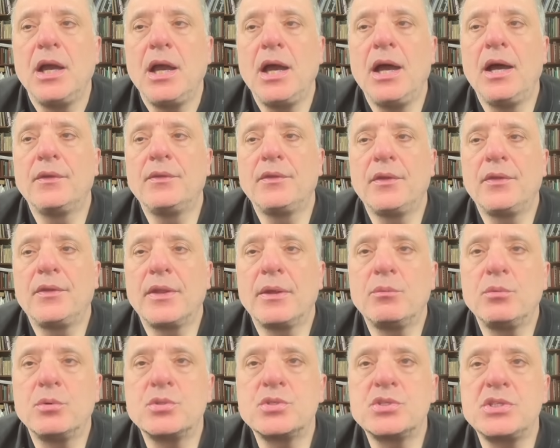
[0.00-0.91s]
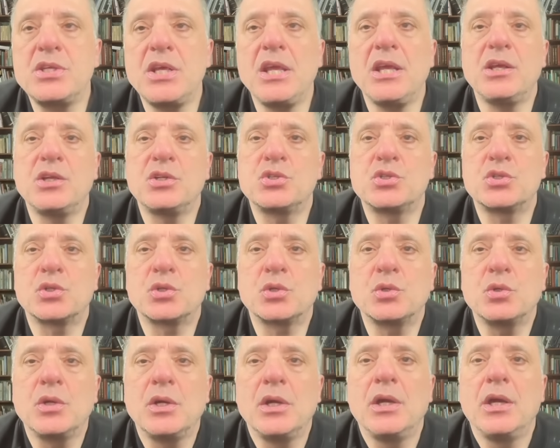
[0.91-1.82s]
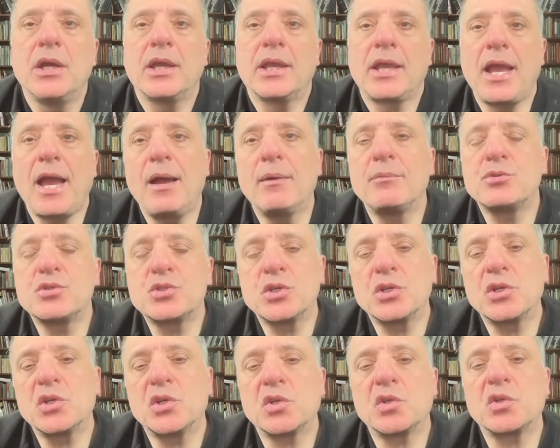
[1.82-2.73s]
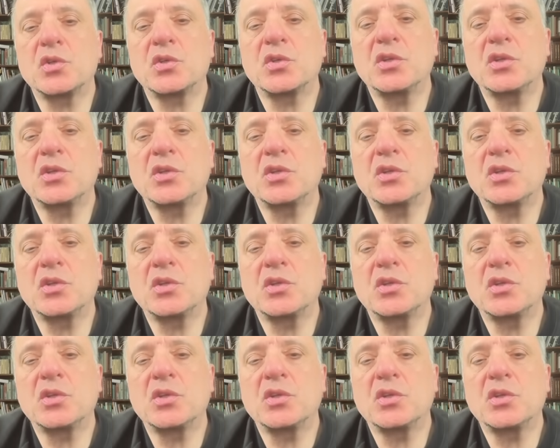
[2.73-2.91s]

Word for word: and that they will seek to capture